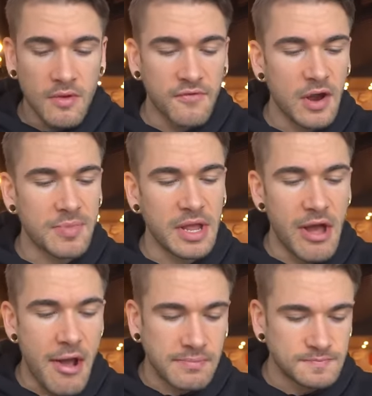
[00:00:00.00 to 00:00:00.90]
far
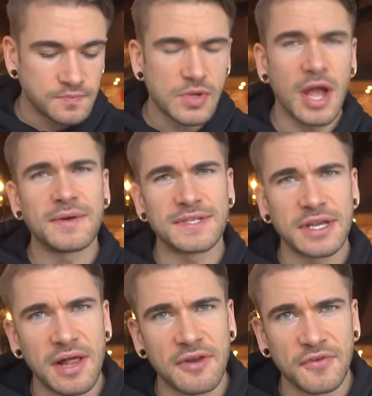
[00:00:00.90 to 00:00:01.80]
beyond, I always
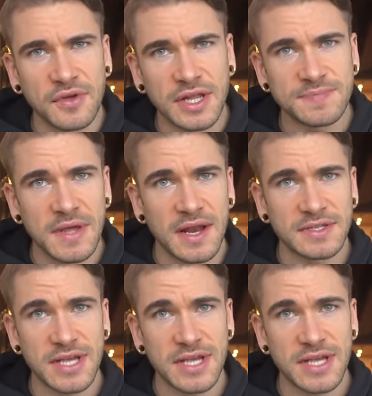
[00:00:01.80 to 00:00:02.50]
ate a lot of food, let's be honest.